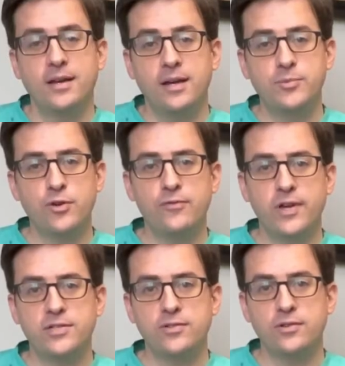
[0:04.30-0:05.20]
I'm Turner
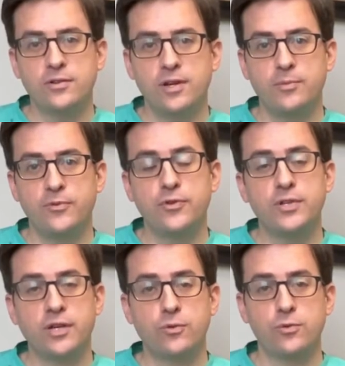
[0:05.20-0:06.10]
Vosseller and I'm a foot and
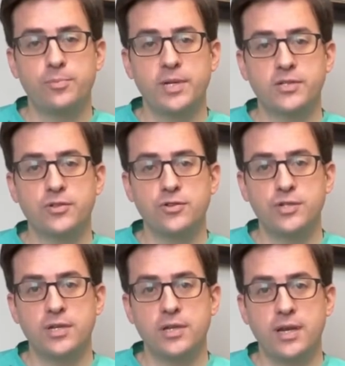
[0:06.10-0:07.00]
ankle orthopedic
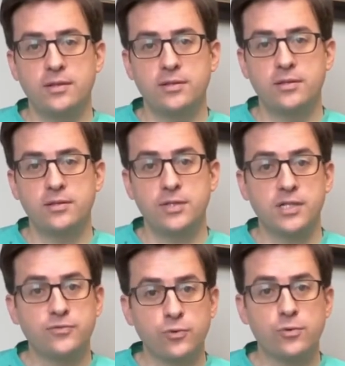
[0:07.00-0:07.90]
surgeon at the
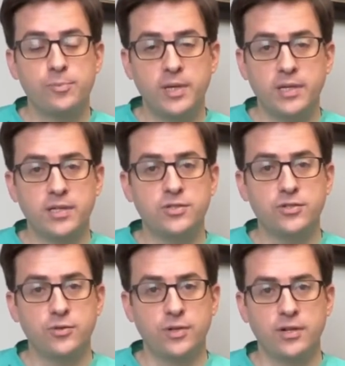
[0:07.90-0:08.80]
Jacksonville Orthopedic
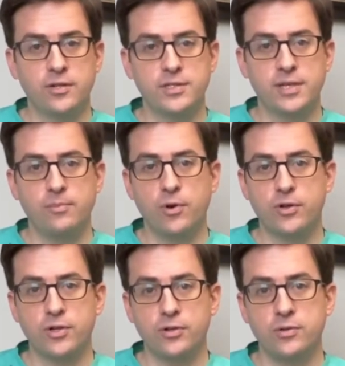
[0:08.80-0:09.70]
Institute here in San
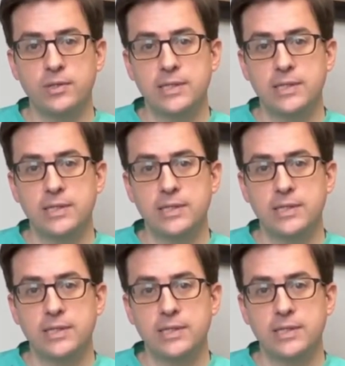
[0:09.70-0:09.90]
Marco.